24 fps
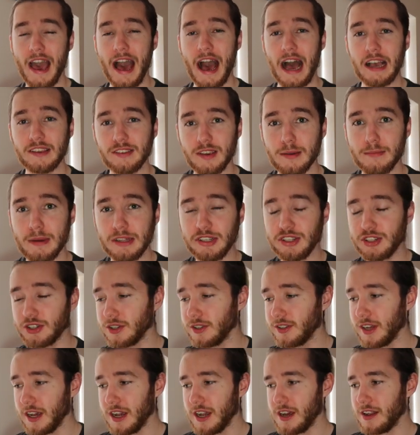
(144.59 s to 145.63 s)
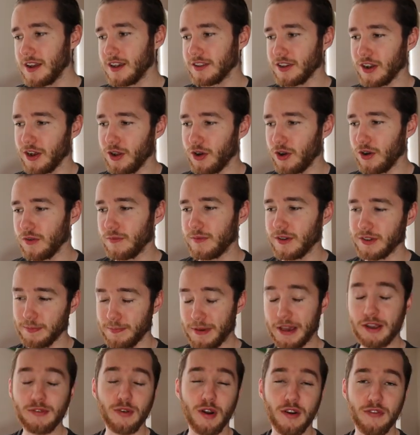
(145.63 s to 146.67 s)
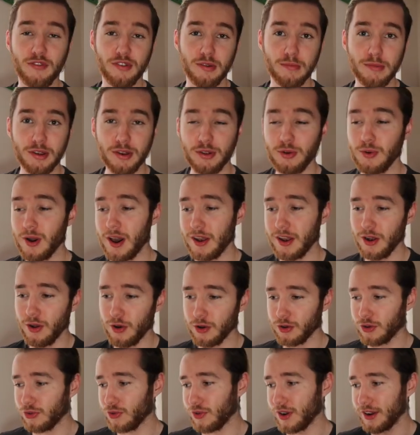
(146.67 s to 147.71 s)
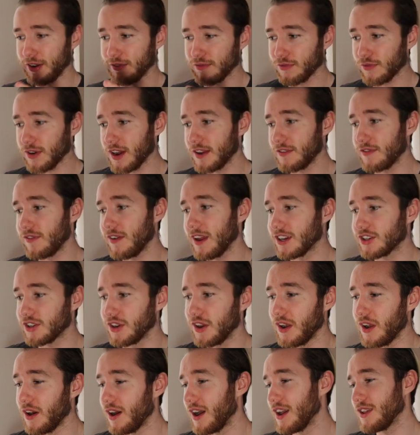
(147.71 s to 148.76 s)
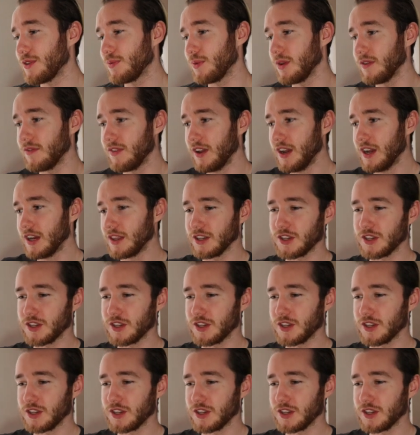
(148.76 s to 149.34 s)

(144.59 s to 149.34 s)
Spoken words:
As I mentioned, there's a big graph in the middle and a lot of green and red flashing lights with